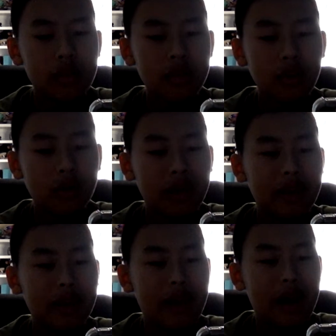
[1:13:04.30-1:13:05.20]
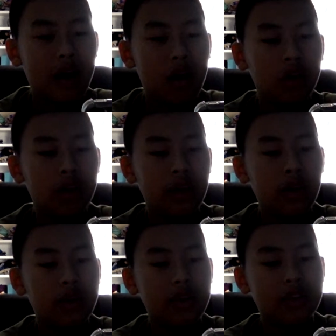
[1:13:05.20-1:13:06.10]
located at
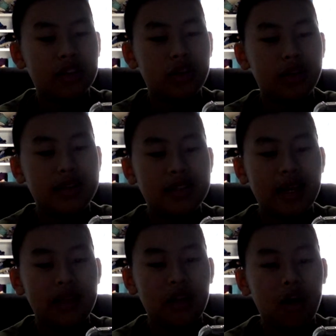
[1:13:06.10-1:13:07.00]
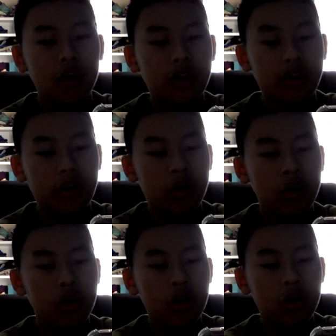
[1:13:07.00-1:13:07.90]
Hollyhill Industrial Estate, Hollyhill,
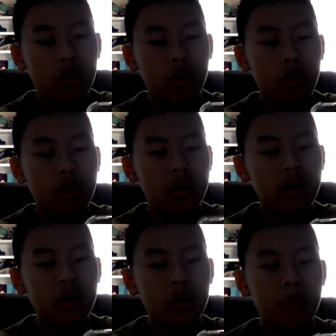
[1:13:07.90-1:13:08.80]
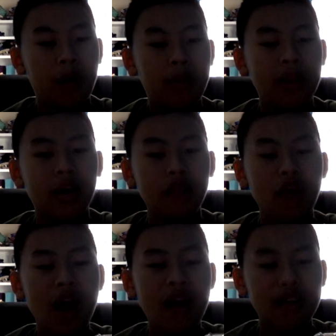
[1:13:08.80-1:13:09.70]
Cork, Republic of
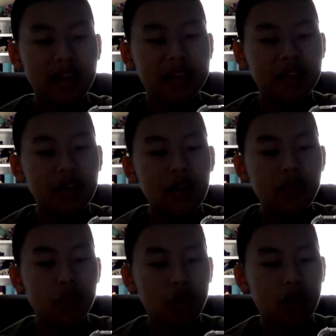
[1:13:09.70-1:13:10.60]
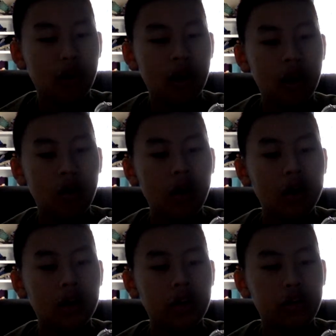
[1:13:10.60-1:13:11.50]
Ireland, for all
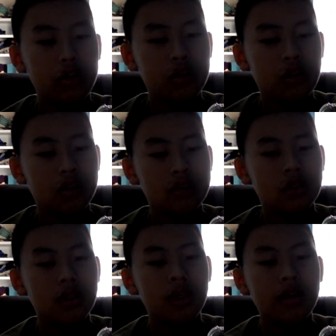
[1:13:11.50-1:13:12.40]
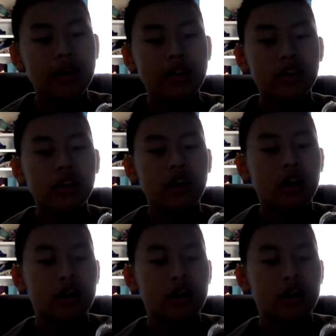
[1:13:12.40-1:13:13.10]
other users. Electronic